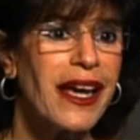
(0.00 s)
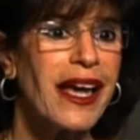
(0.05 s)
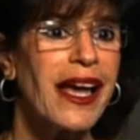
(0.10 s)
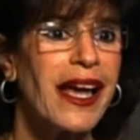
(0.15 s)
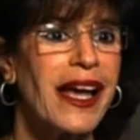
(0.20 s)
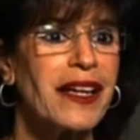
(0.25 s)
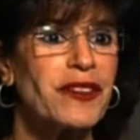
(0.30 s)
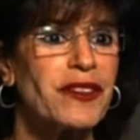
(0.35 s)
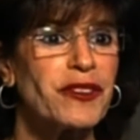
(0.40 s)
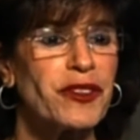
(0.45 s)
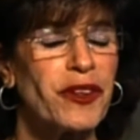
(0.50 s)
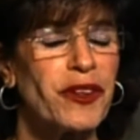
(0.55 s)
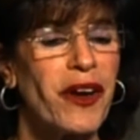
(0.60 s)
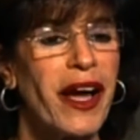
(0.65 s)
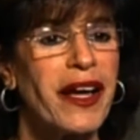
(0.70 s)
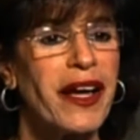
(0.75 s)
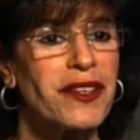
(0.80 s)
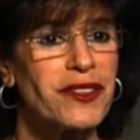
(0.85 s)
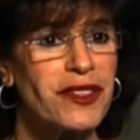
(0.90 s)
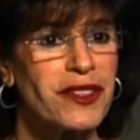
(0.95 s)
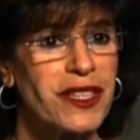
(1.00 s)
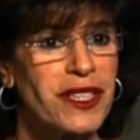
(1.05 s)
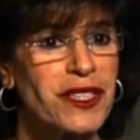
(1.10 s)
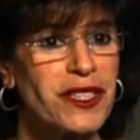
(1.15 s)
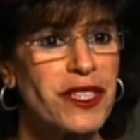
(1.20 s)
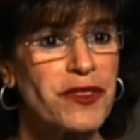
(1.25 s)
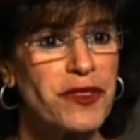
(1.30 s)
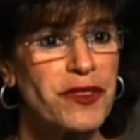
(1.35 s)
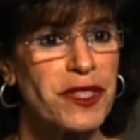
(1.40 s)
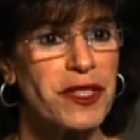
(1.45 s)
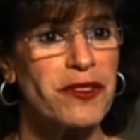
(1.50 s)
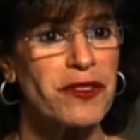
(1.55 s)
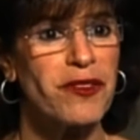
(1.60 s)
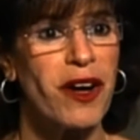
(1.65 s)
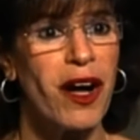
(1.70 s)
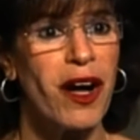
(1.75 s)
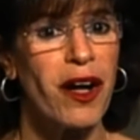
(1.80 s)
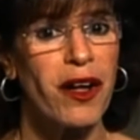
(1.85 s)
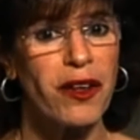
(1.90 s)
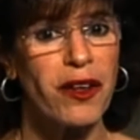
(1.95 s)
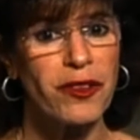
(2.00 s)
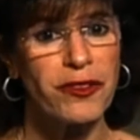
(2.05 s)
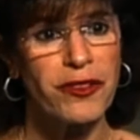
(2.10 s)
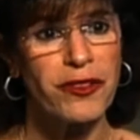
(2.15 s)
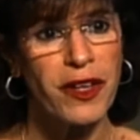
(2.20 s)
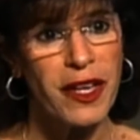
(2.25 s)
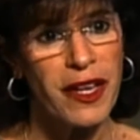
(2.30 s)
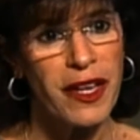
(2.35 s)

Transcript: And so as they shift and evolve,